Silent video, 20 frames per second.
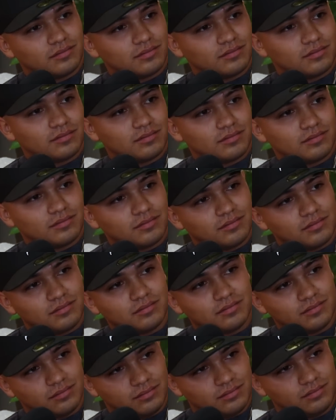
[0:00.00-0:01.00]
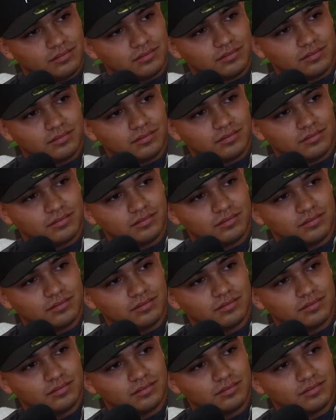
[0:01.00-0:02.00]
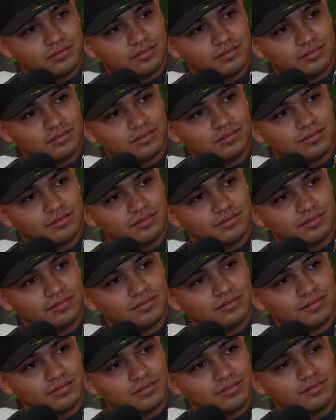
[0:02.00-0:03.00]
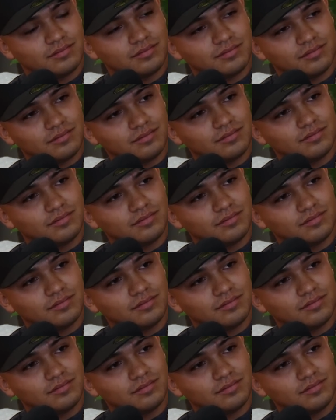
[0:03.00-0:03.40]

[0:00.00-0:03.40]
[no speech]